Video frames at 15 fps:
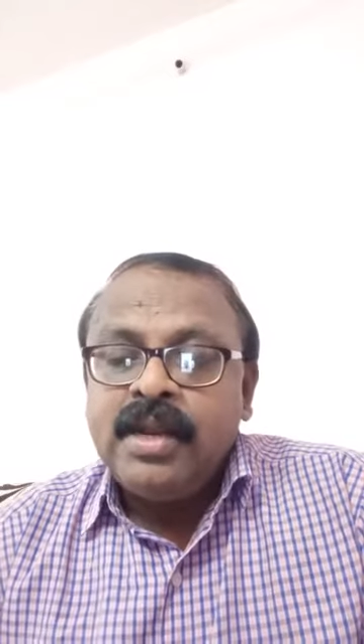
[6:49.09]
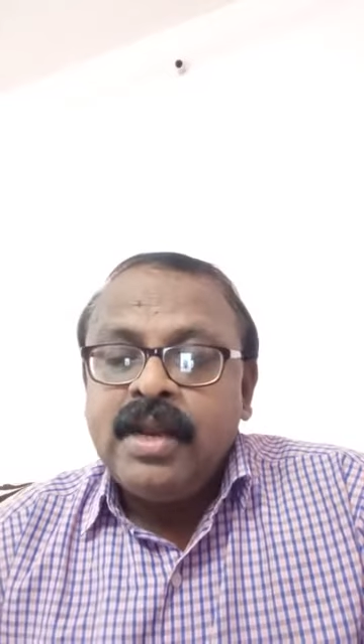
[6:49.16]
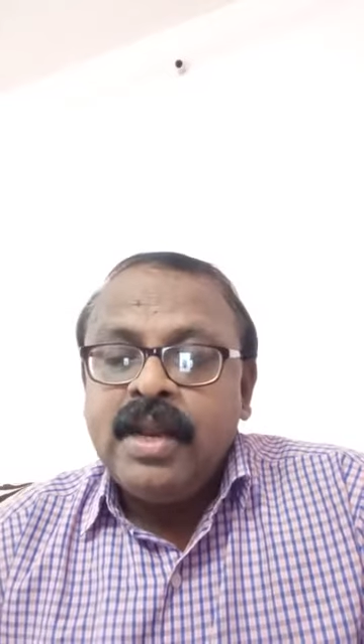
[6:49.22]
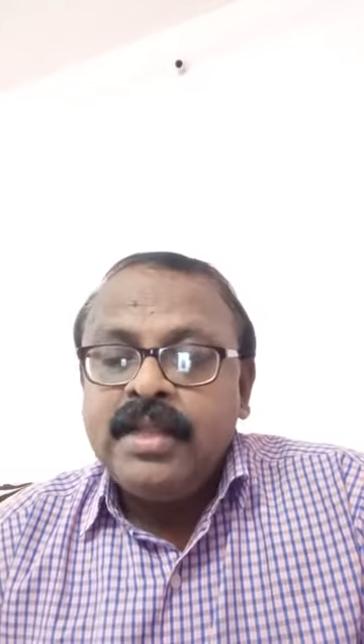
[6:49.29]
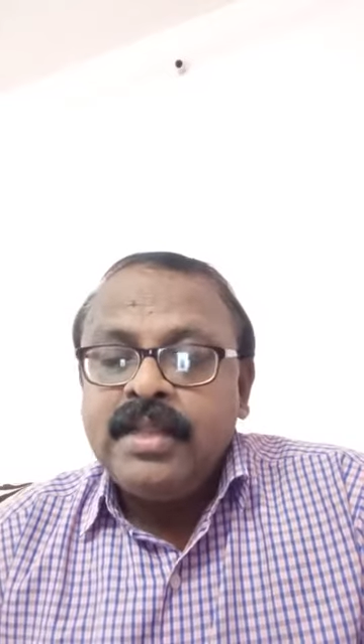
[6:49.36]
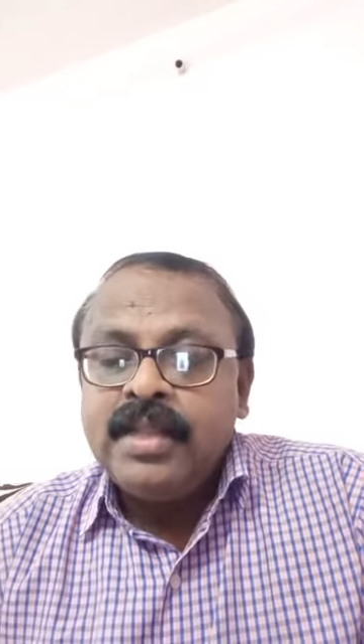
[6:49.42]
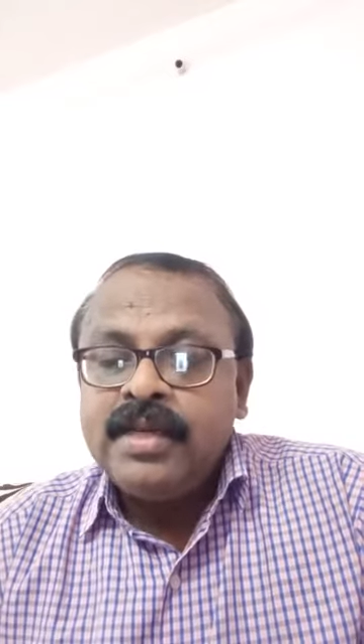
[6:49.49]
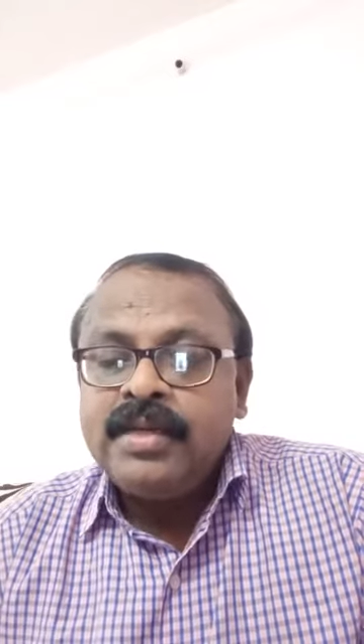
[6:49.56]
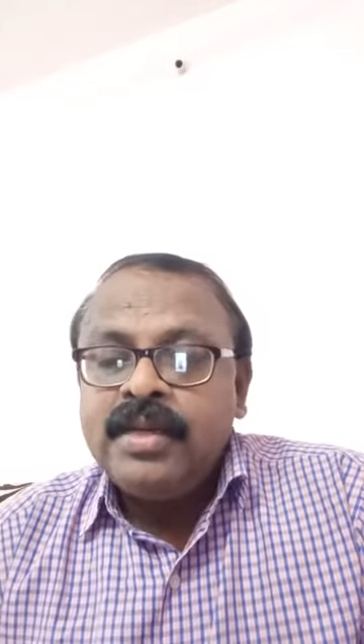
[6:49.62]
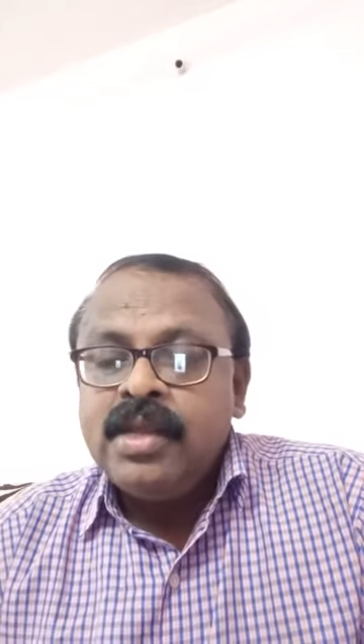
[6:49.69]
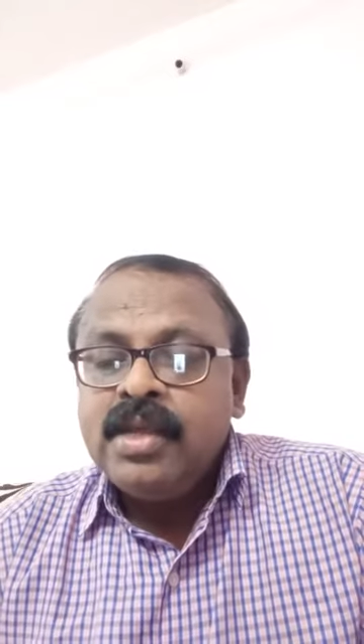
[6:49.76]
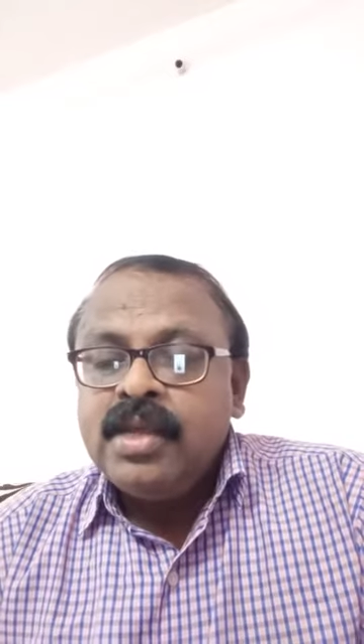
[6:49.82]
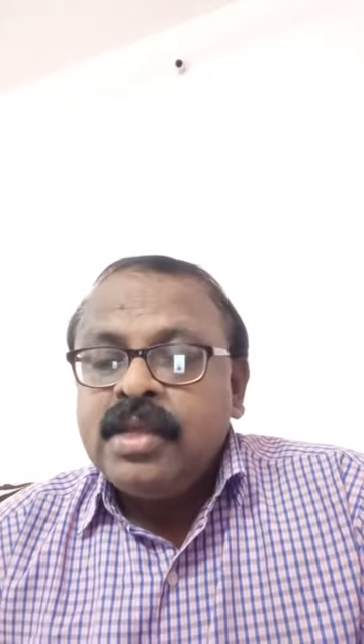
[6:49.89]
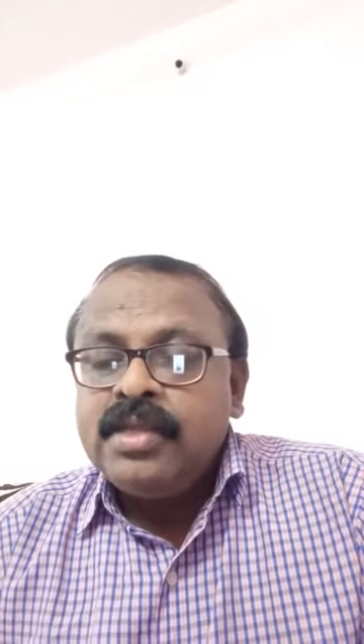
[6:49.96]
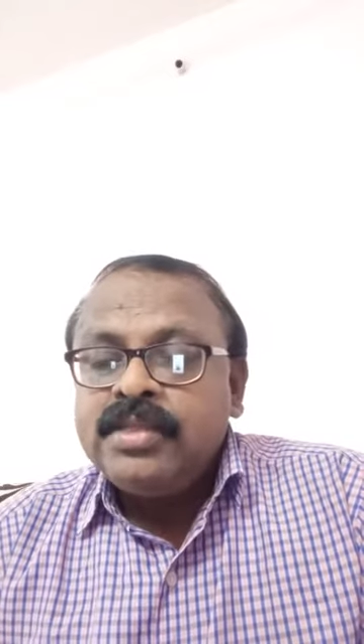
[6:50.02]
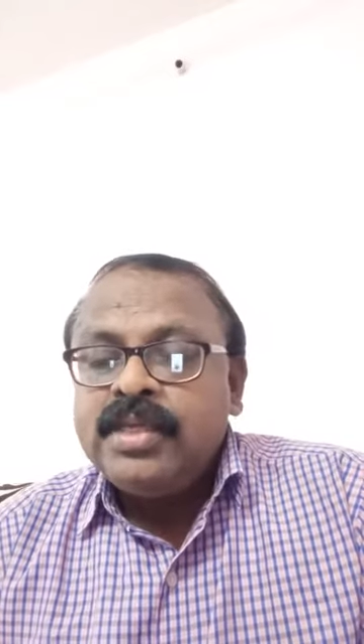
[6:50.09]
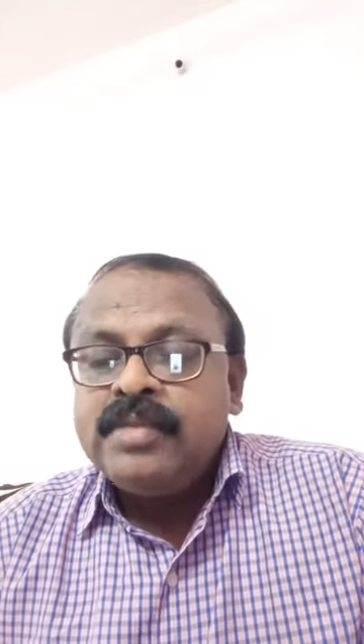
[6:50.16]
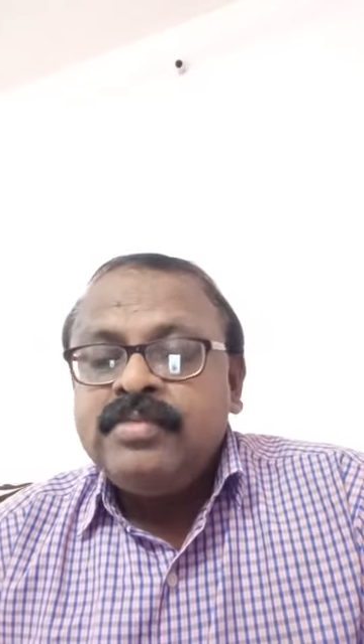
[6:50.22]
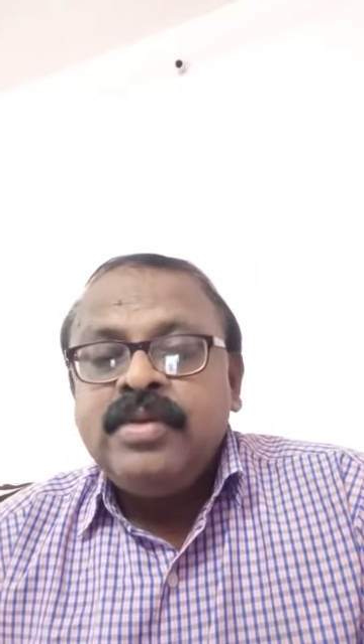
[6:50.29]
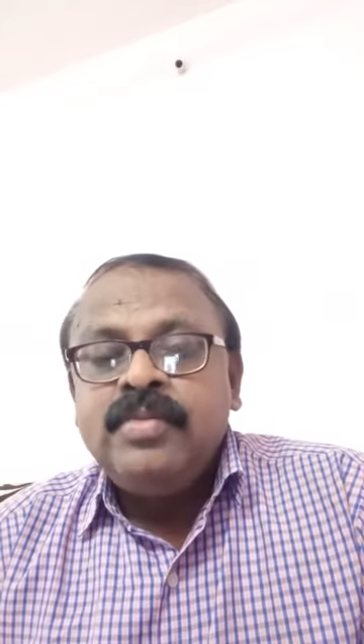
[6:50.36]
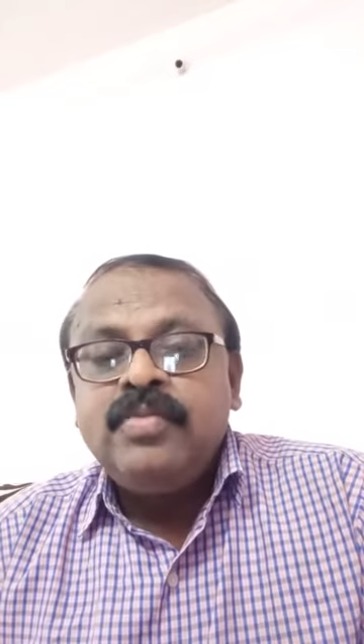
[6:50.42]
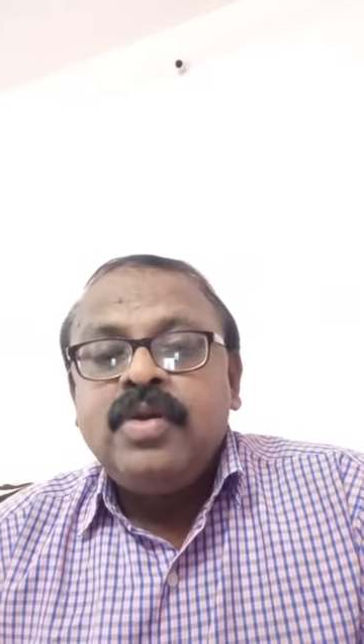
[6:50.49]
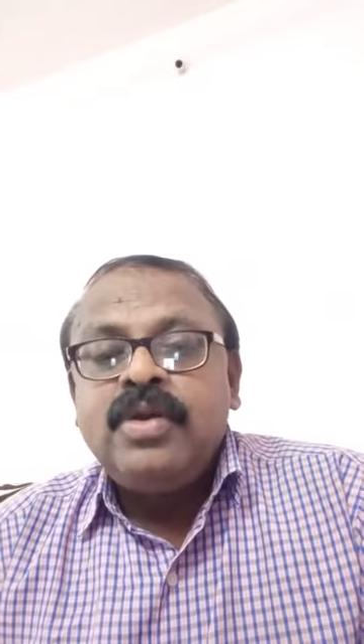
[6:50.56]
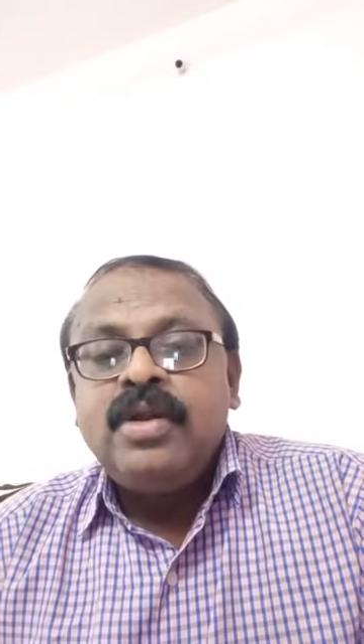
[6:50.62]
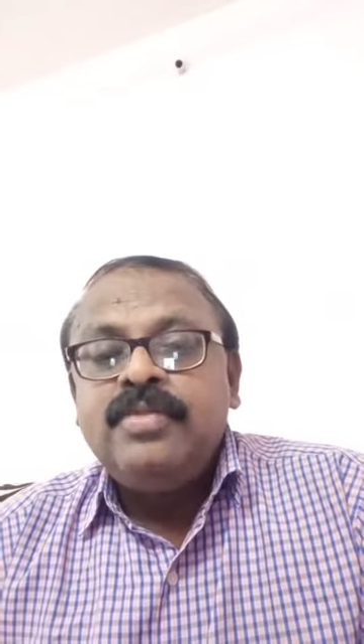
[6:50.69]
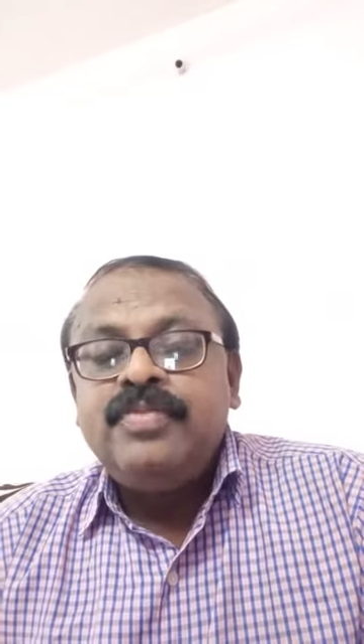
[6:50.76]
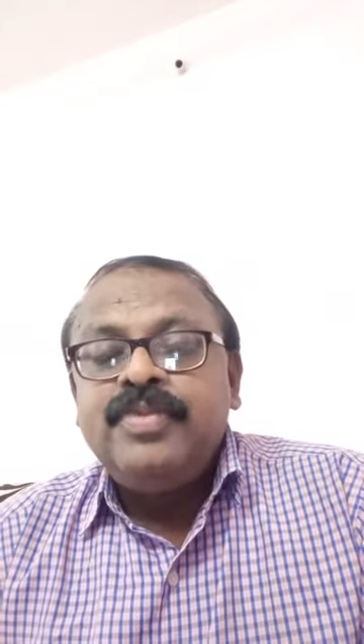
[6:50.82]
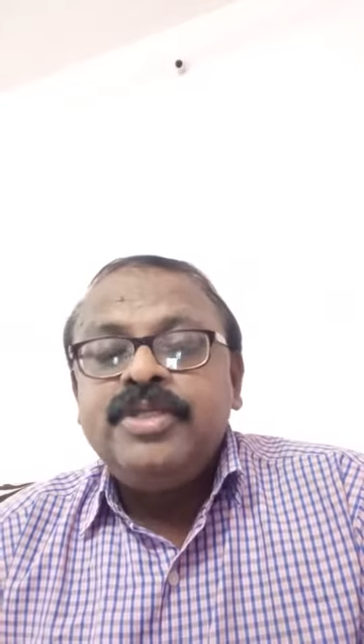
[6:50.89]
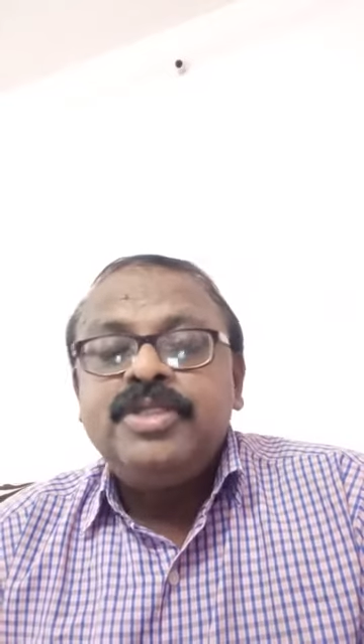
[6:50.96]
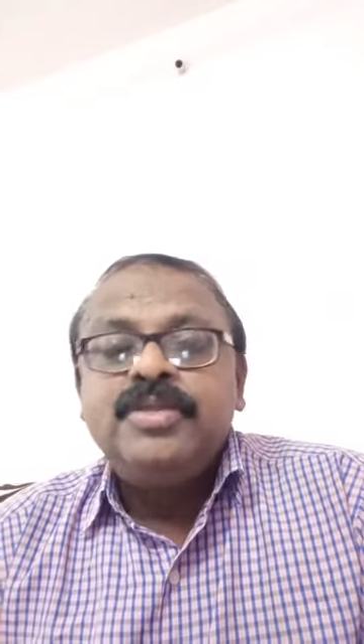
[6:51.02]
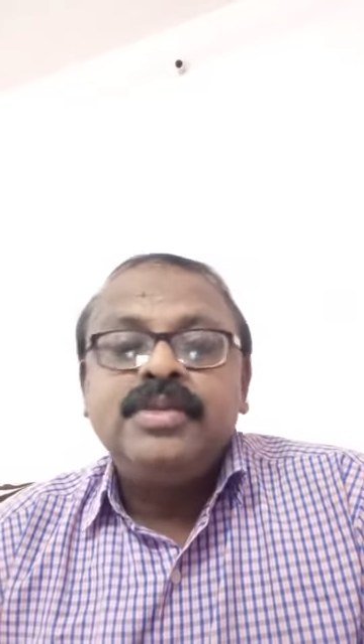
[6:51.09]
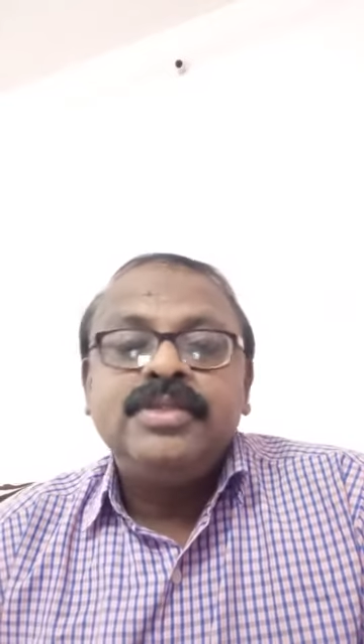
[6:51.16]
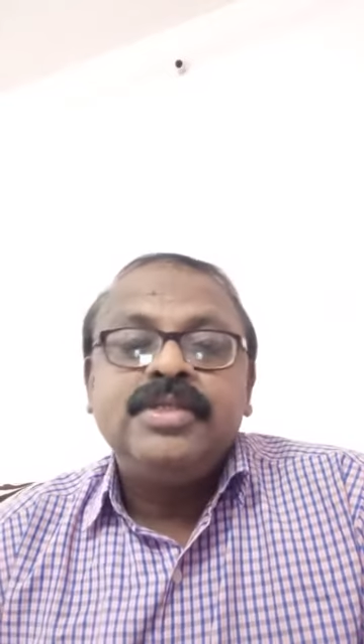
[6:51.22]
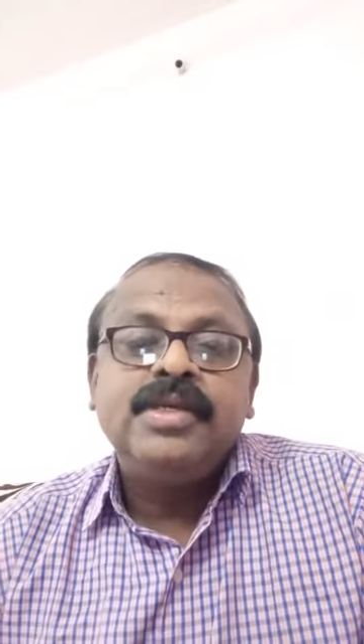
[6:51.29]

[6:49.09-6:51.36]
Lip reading: Like that, some important principles